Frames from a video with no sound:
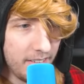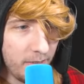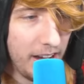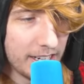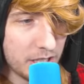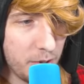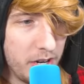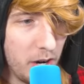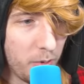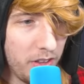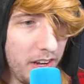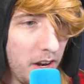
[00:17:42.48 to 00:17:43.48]
actually, we
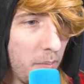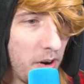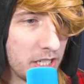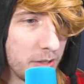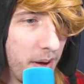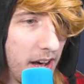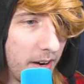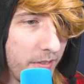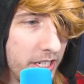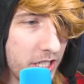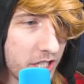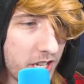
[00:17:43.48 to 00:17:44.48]
don't really know much about him.
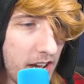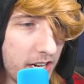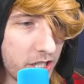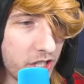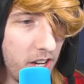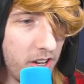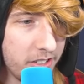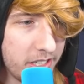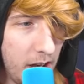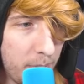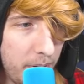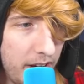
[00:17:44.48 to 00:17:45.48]
He just kind of shows
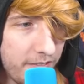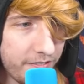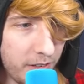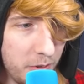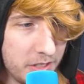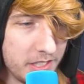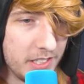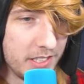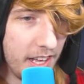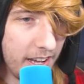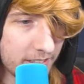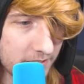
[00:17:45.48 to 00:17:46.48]
up and influences
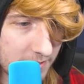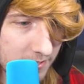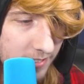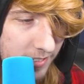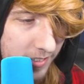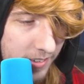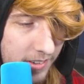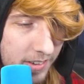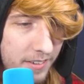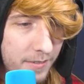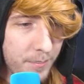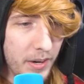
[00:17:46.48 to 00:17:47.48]
things.
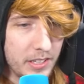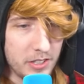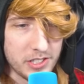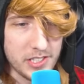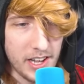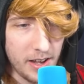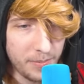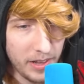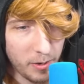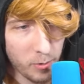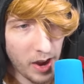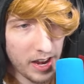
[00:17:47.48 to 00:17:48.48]
But you'll see him
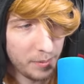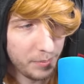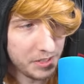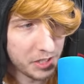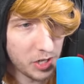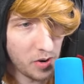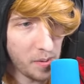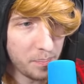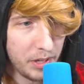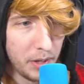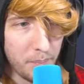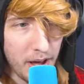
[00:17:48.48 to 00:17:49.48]
like randomly show up
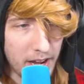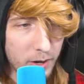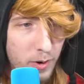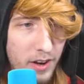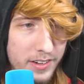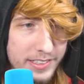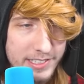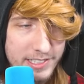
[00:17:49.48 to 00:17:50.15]
in the background and